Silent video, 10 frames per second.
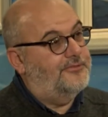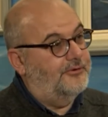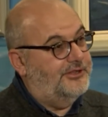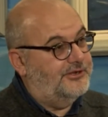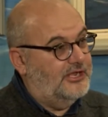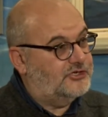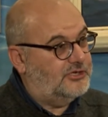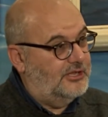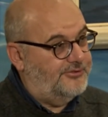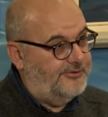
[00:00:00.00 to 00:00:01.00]
through
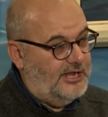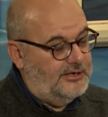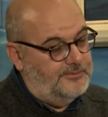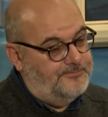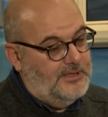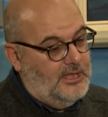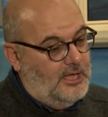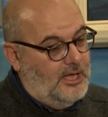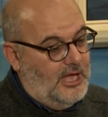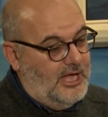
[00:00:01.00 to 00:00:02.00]
international trade.
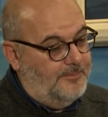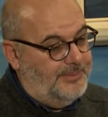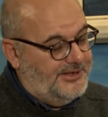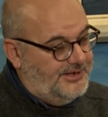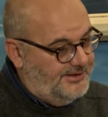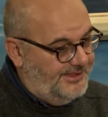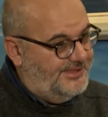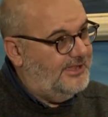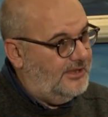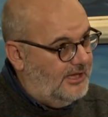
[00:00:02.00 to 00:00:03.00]
But it is
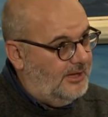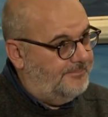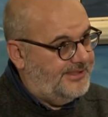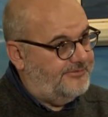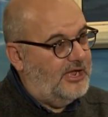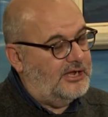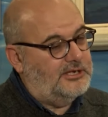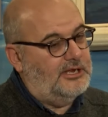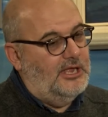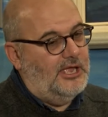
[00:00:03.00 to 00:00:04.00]
still
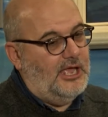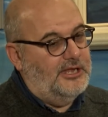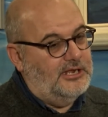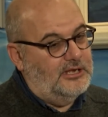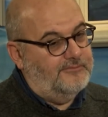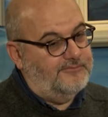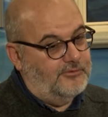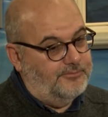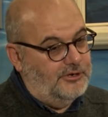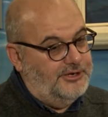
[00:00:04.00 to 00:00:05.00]
abstract. And then
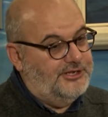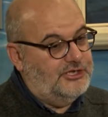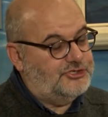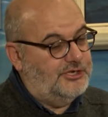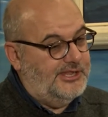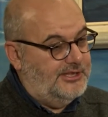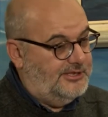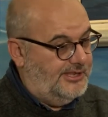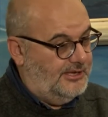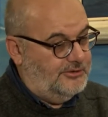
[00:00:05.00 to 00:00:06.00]
for politicians,
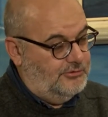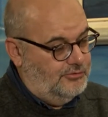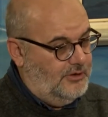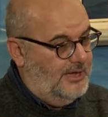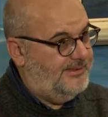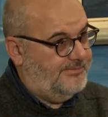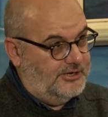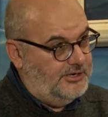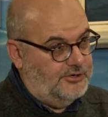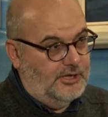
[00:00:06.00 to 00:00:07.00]
it is a too abstract a